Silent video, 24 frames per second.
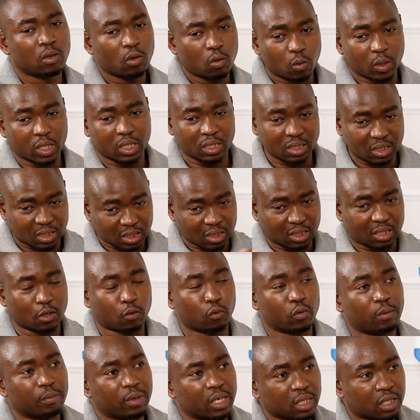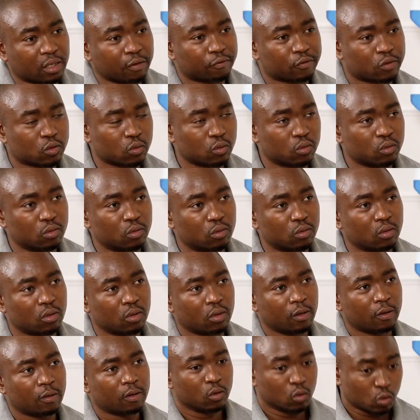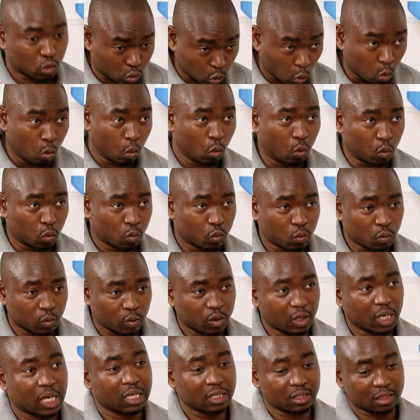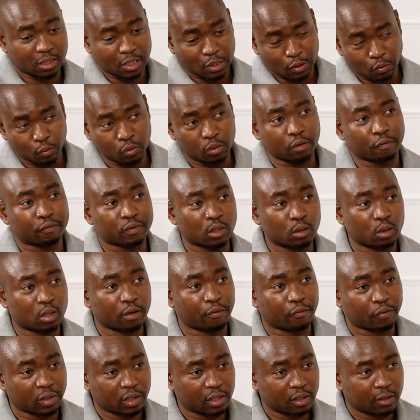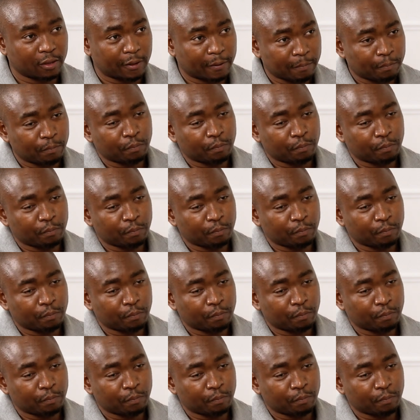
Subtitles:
what is it that we might have to do as the youth of South Africa